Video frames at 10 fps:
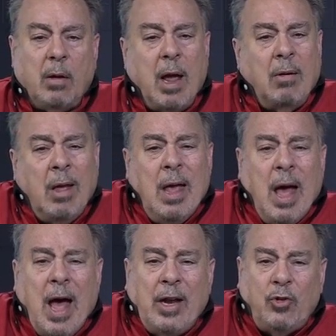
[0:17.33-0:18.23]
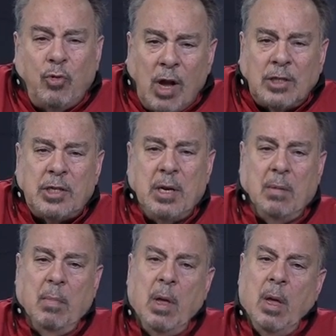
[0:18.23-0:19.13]
Now, I trust
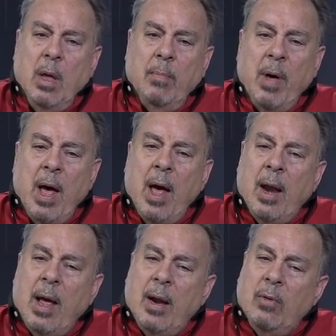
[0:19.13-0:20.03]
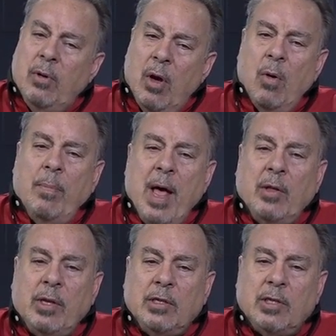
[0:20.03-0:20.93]
him, but I don't know
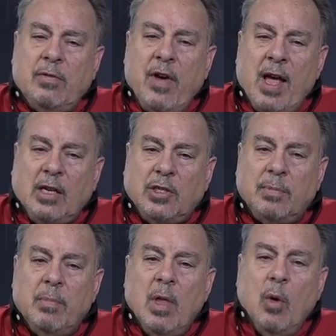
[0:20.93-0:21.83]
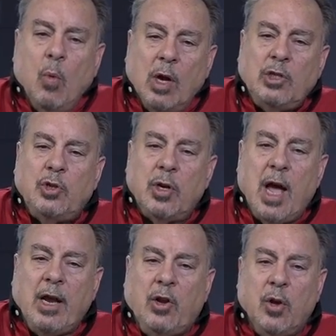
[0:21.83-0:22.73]
about this advice. What should
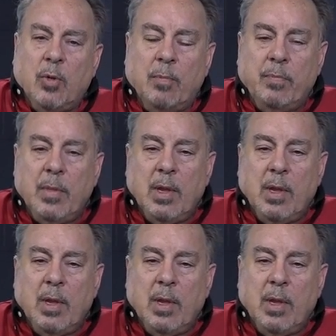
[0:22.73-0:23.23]
I do?